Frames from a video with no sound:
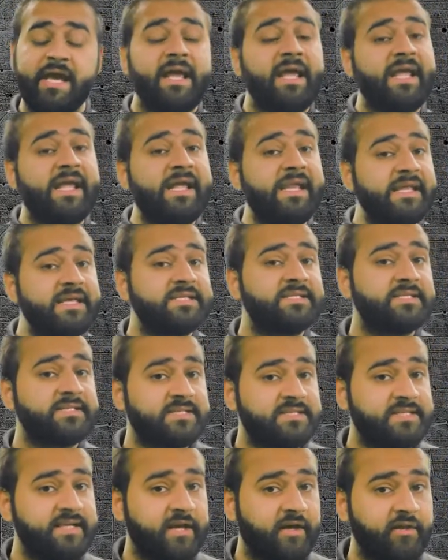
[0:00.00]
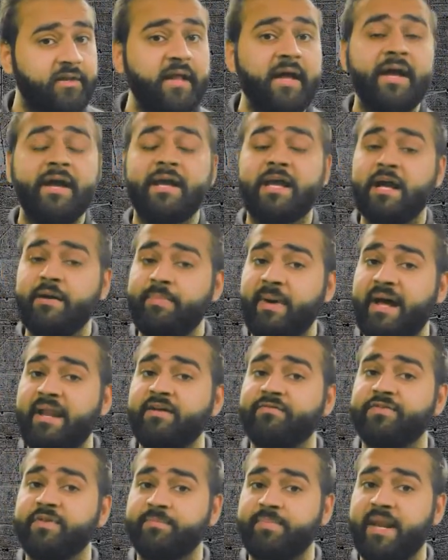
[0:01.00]
It is still Cabal
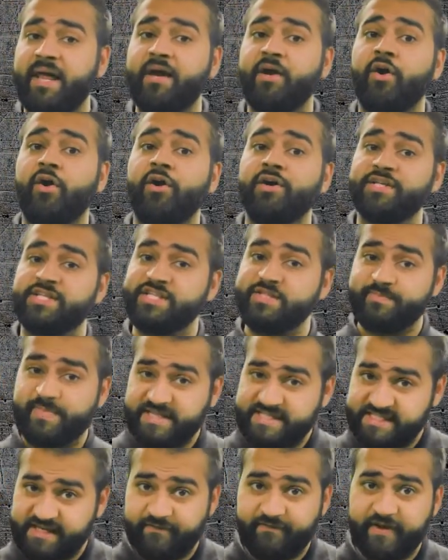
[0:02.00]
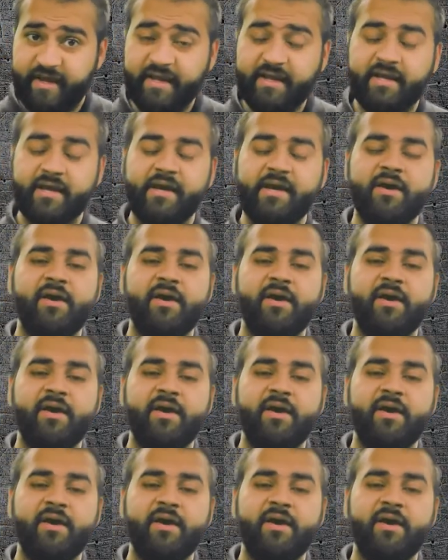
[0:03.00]
of the Black Heart specific,